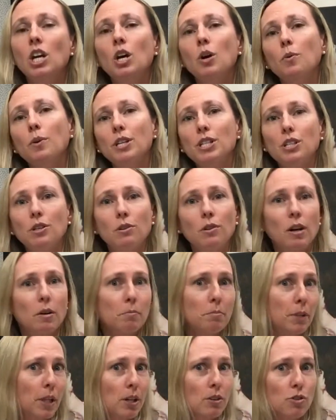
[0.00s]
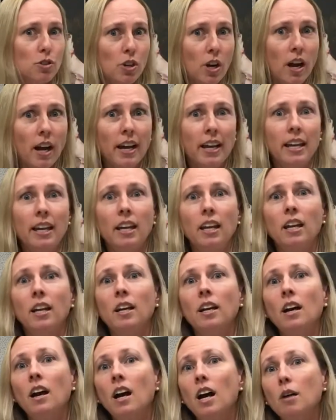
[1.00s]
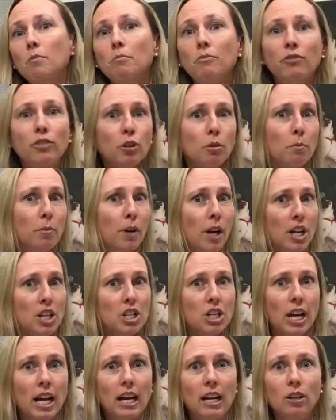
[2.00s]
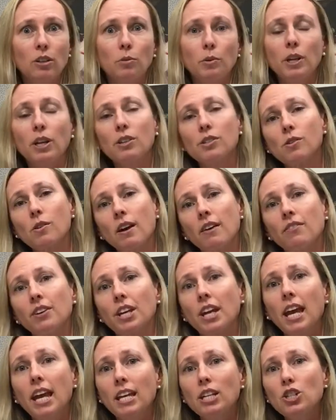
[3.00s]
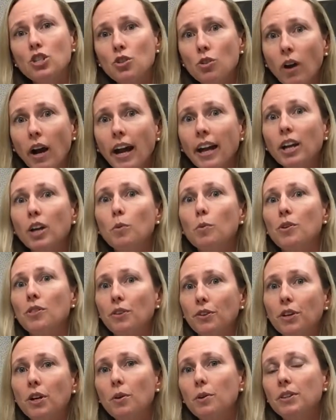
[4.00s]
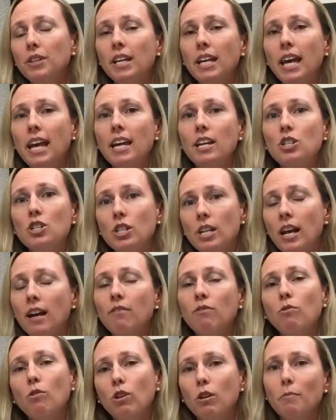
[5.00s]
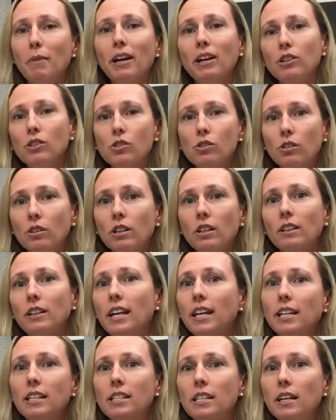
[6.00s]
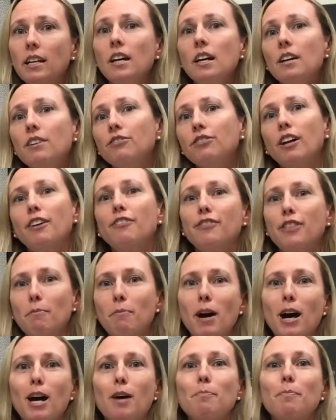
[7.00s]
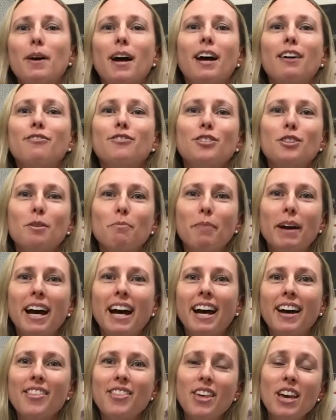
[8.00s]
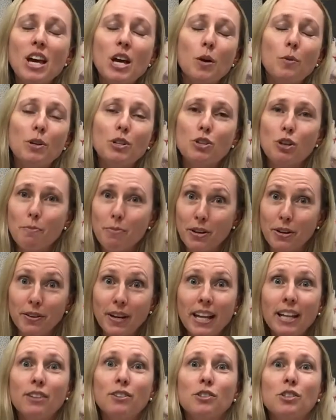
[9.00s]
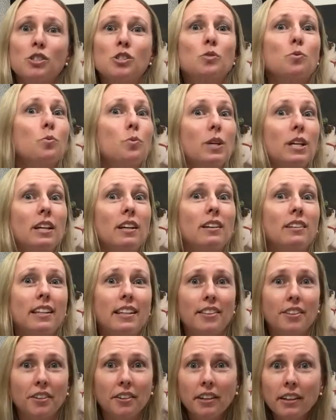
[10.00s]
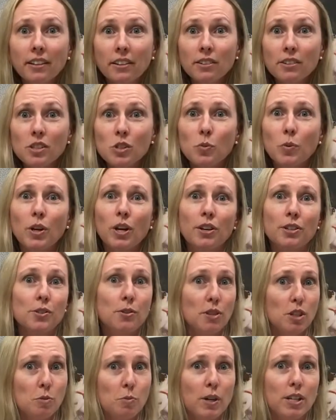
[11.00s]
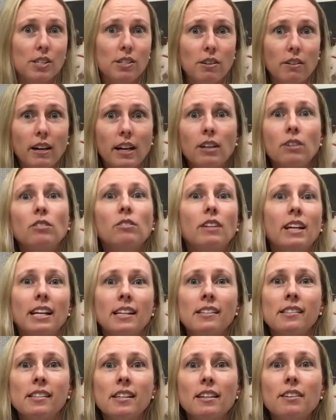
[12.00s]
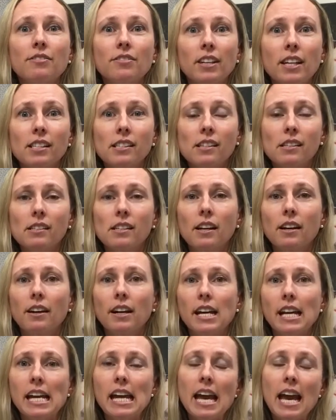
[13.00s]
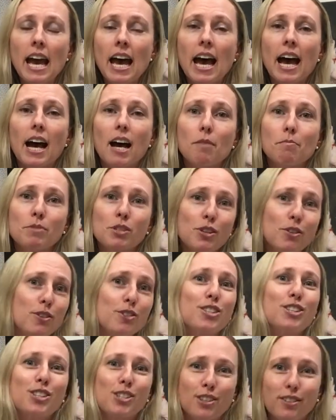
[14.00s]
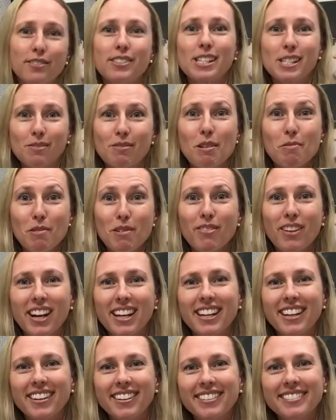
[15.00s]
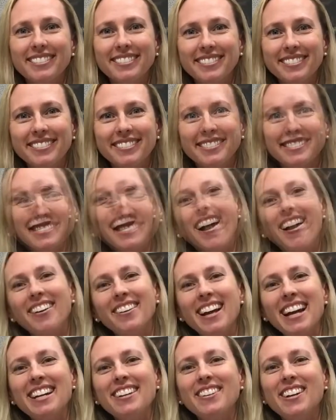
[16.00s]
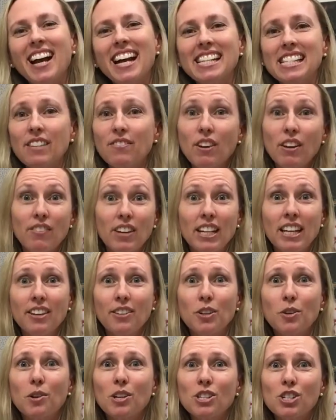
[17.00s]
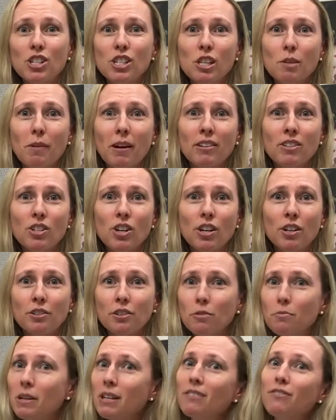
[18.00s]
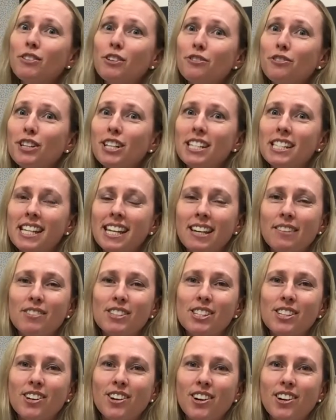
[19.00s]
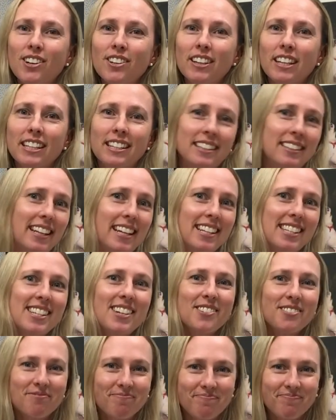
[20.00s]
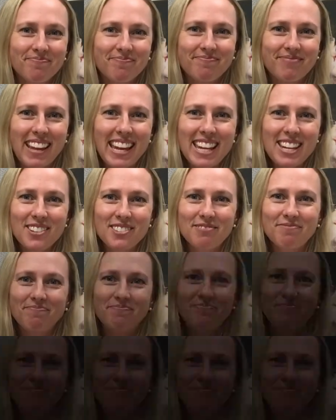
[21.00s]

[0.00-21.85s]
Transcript: We do a blow drying, full brush out. We also have a cage dryer where they'll go in the cage and have warm air circulated to fluff them up after the bath. We trim their nails, we clean their ears. We also express their anal glands if necessary. So those are the services we provide here. All right, you guys, if you have any other questions about dog grooming, feel free to give us a call and let us know. Thank you.